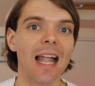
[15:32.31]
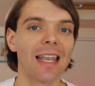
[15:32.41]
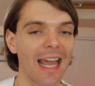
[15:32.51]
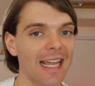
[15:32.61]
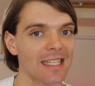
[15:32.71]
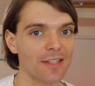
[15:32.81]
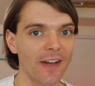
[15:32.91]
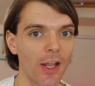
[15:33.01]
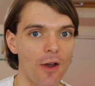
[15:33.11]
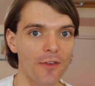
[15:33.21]
Like this
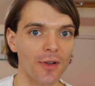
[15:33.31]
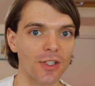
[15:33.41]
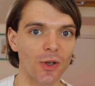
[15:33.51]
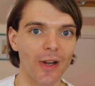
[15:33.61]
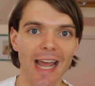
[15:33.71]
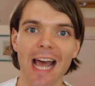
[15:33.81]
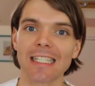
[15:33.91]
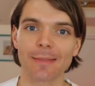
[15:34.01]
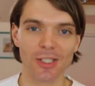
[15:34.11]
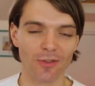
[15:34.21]
video if you enjoyed it
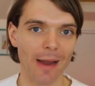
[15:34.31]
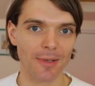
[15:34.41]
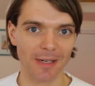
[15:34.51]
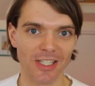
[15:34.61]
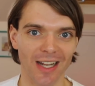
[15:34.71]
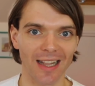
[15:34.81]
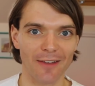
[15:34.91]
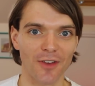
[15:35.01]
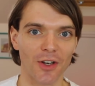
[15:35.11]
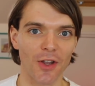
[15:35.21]
and subscribe to my channel
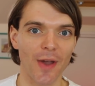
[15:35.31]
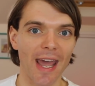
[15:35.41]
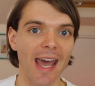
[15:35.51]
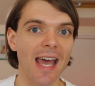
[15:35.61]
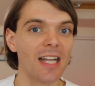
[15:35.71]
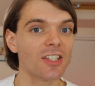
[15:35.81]
if you're new here.